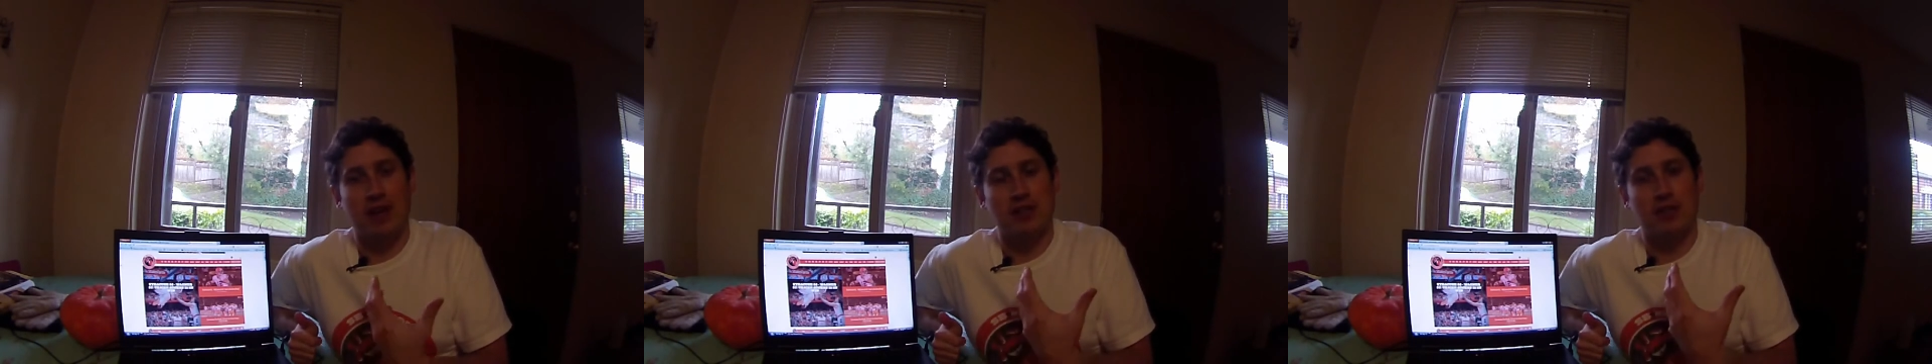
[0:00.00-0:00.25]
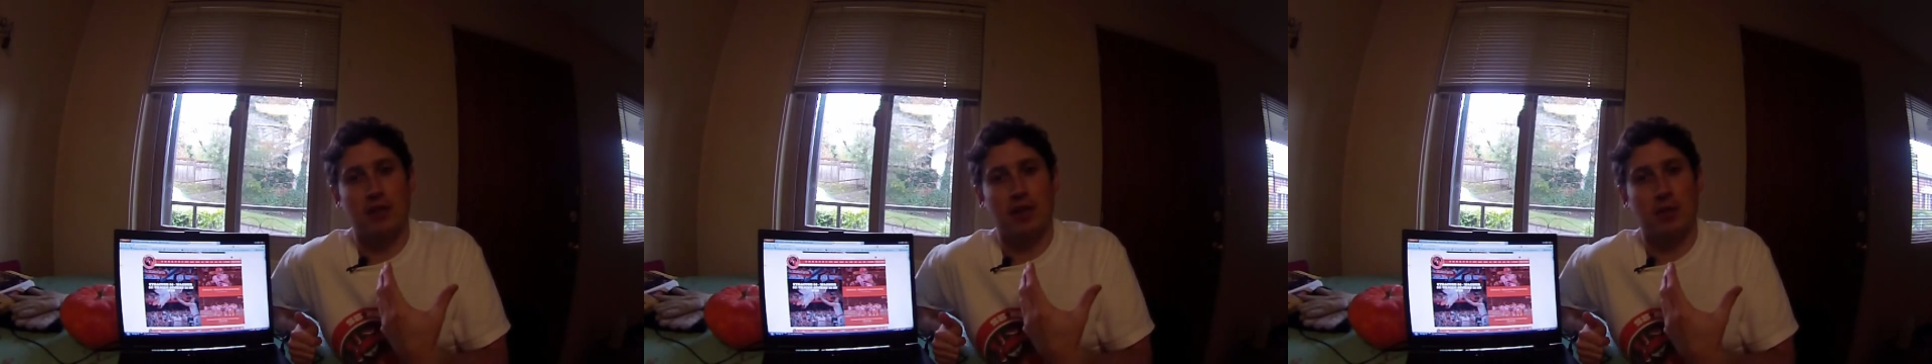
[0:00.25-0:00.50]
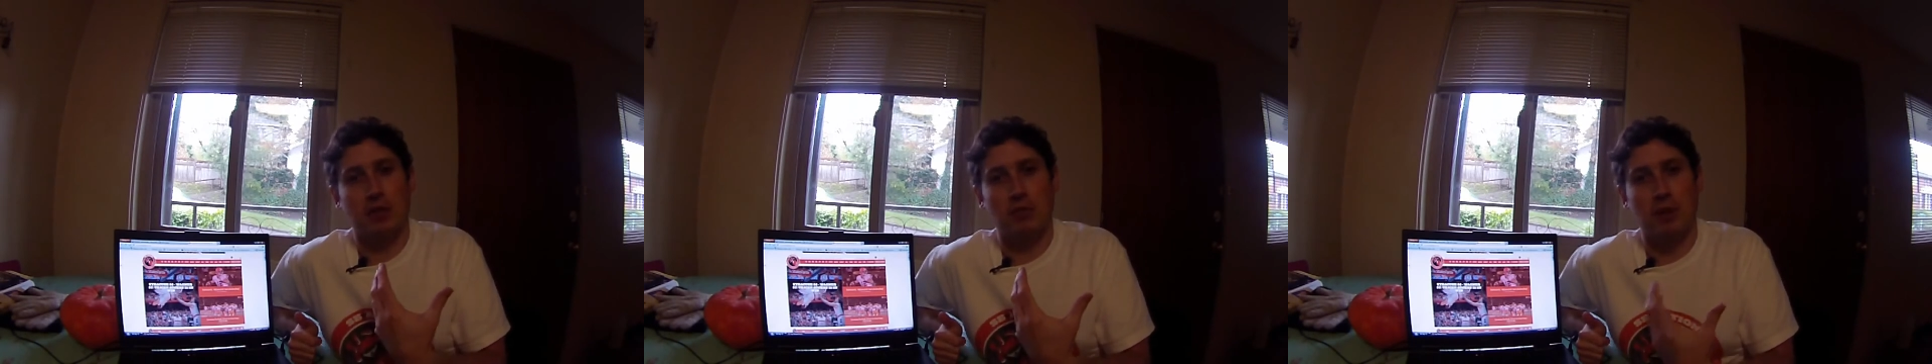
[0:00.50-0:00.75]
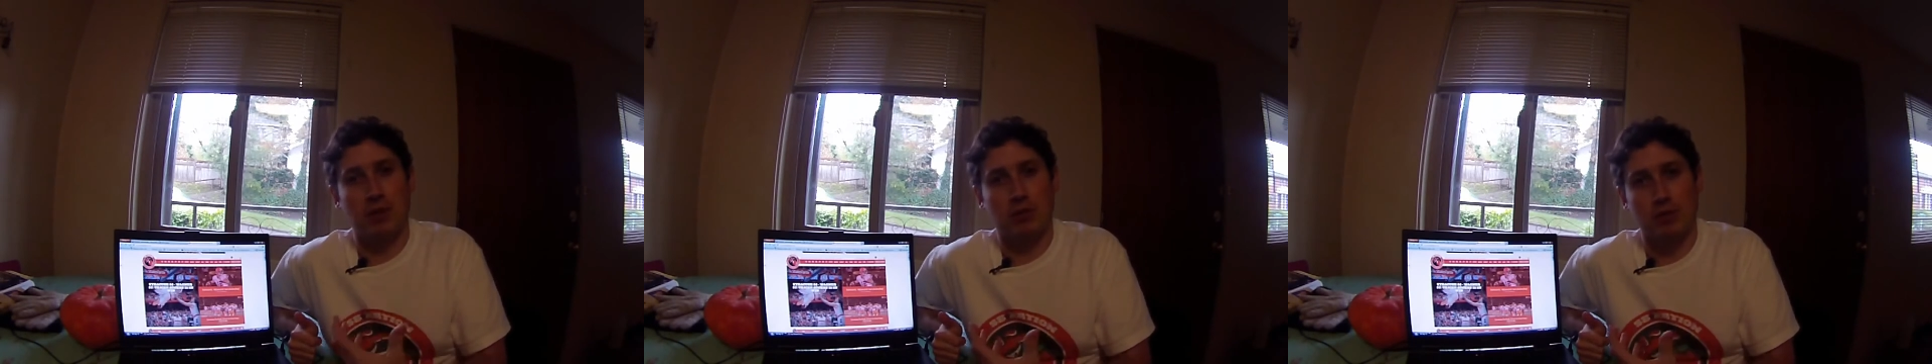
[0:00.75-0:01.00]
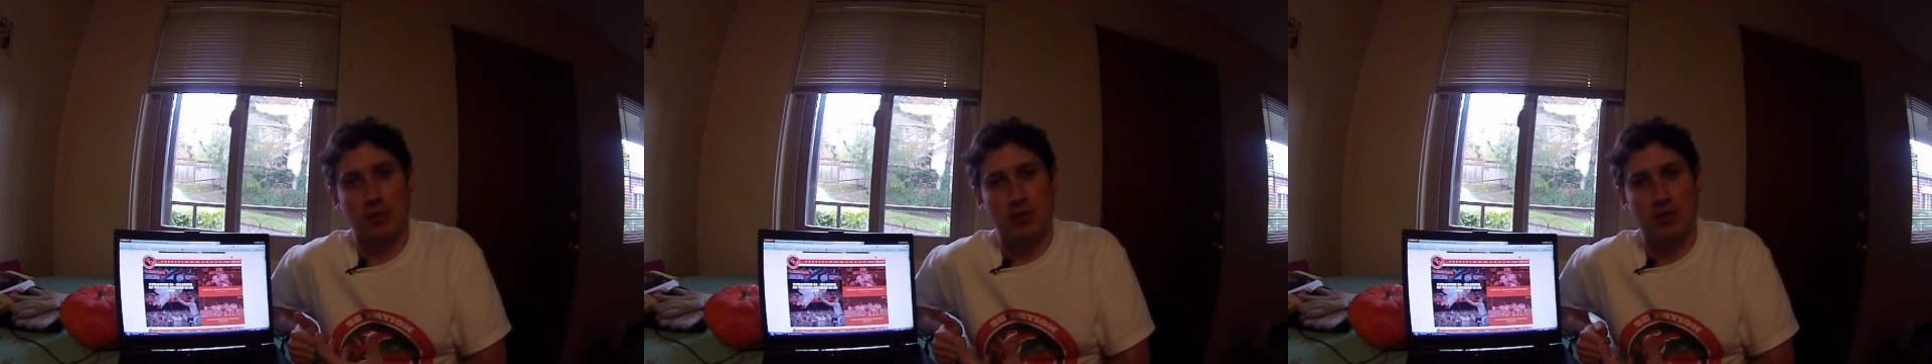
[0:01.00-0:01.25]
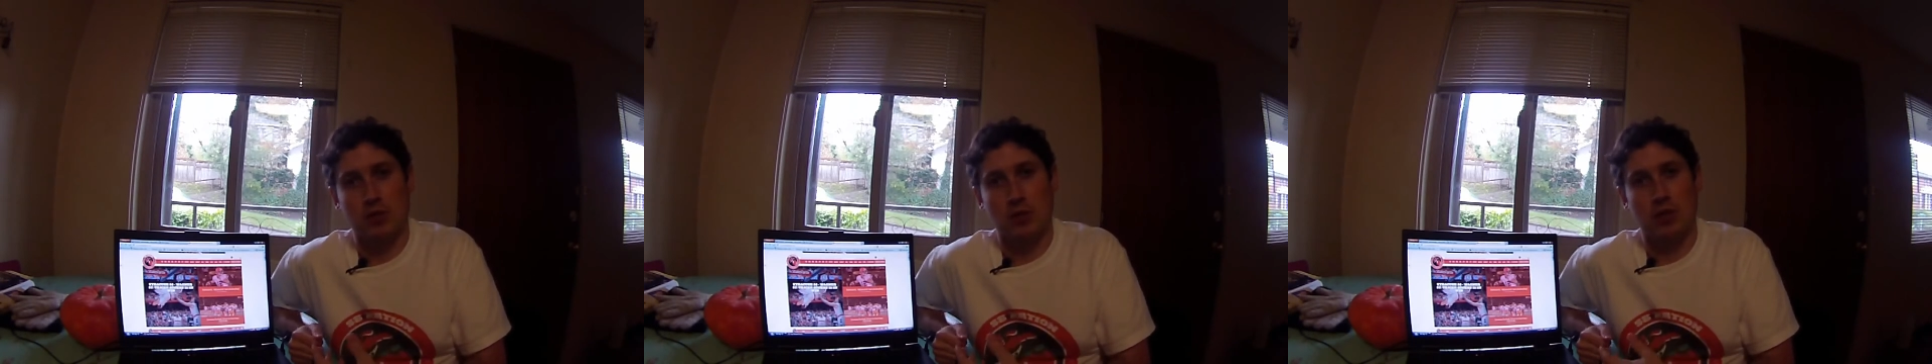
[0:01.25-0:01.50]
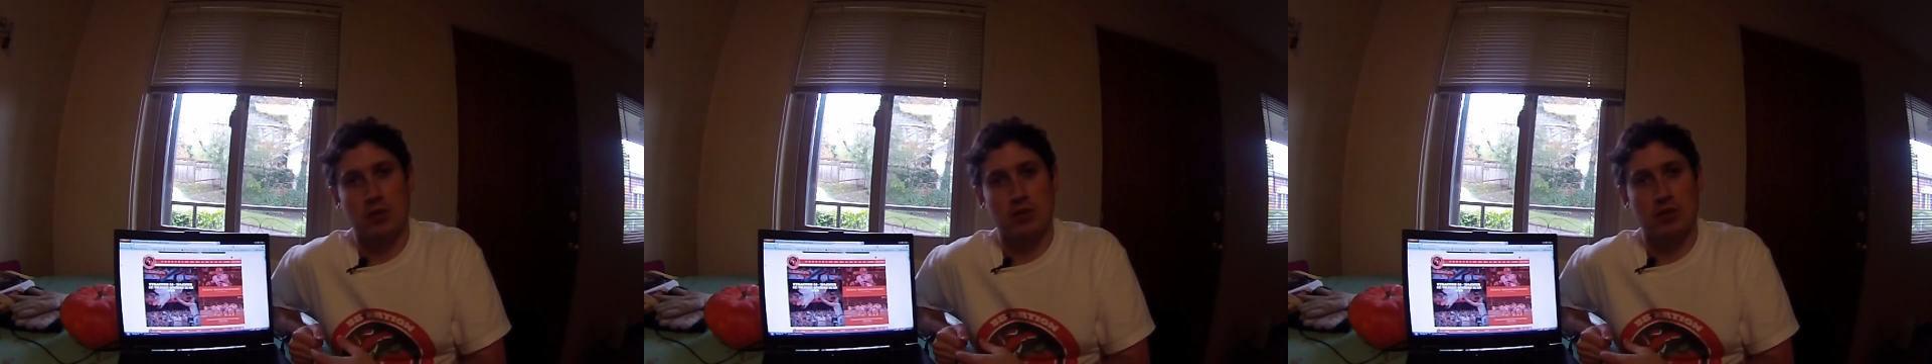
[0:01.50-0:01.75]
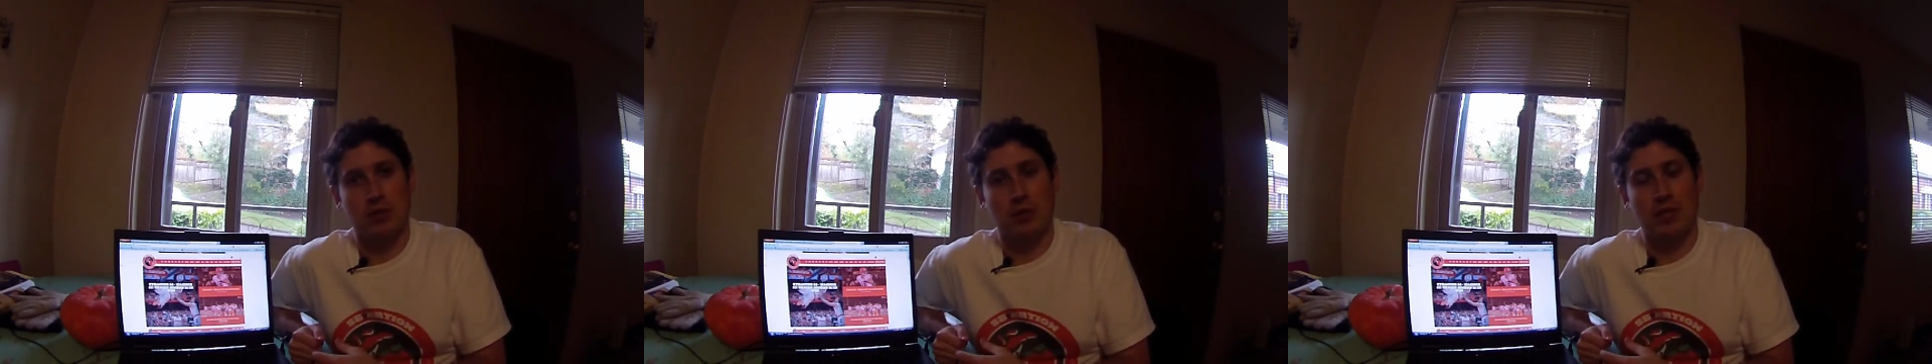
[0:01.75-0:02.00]
I just feel like we've been through this
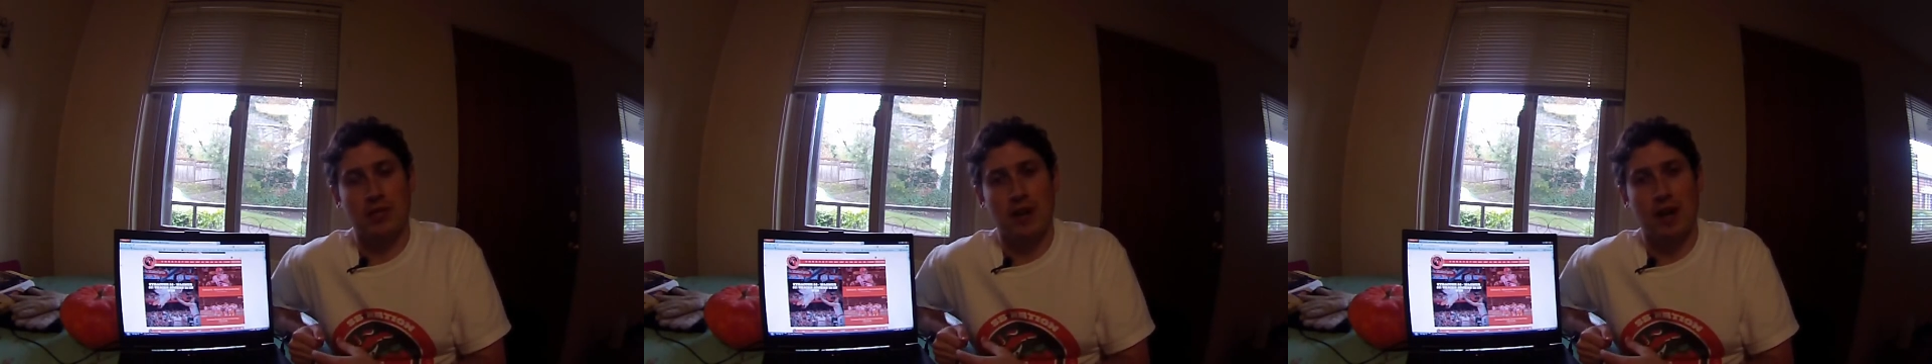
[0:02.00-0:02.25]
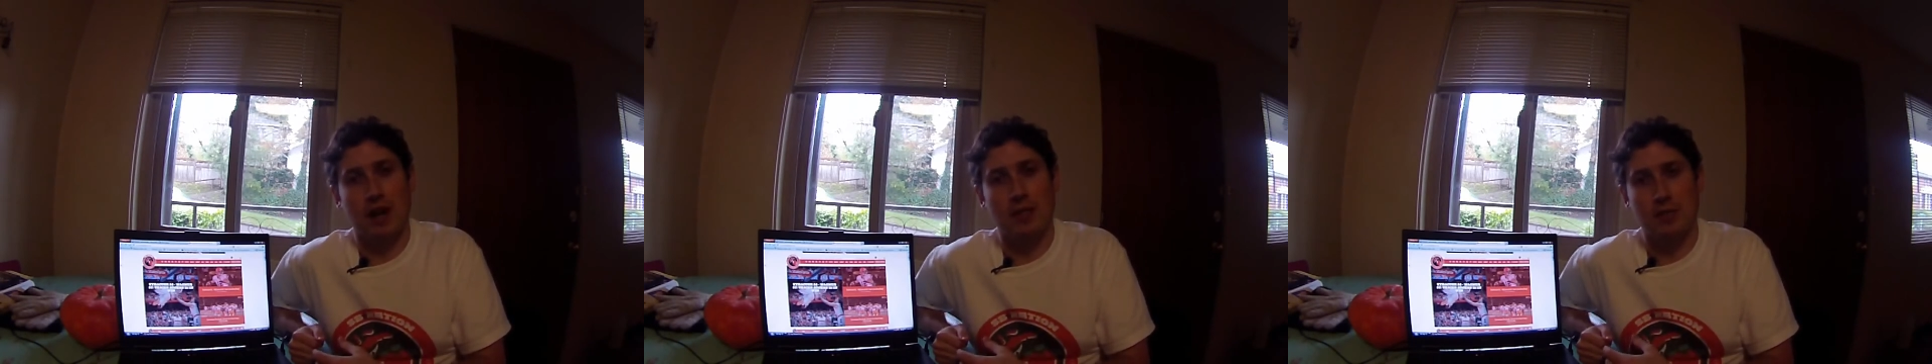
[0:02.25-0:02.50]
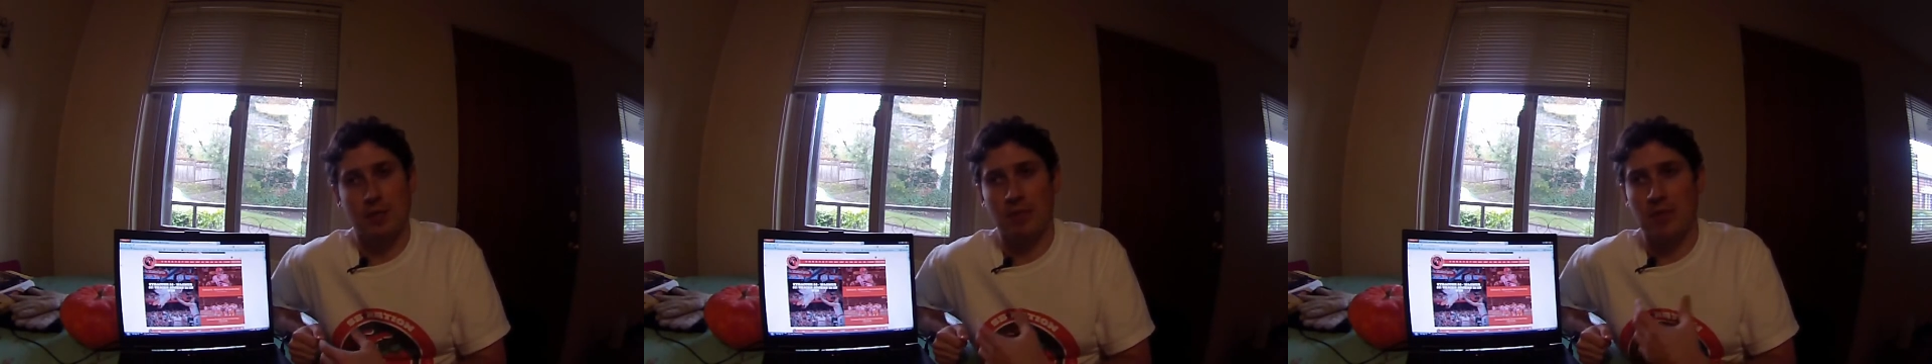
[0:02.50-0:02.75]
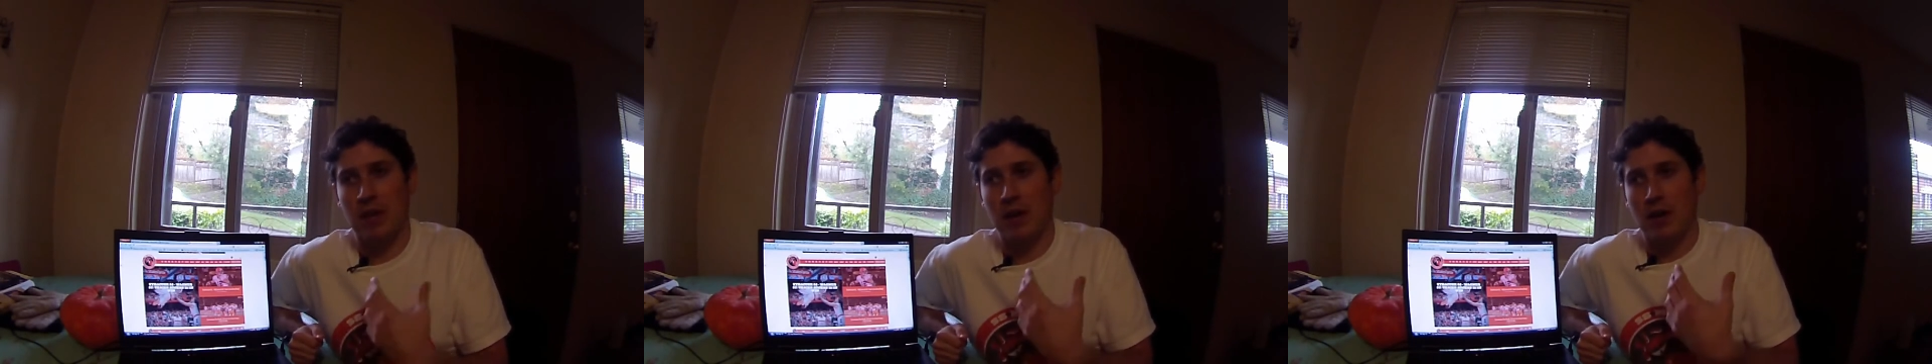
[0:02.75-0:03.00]
situation so many times, and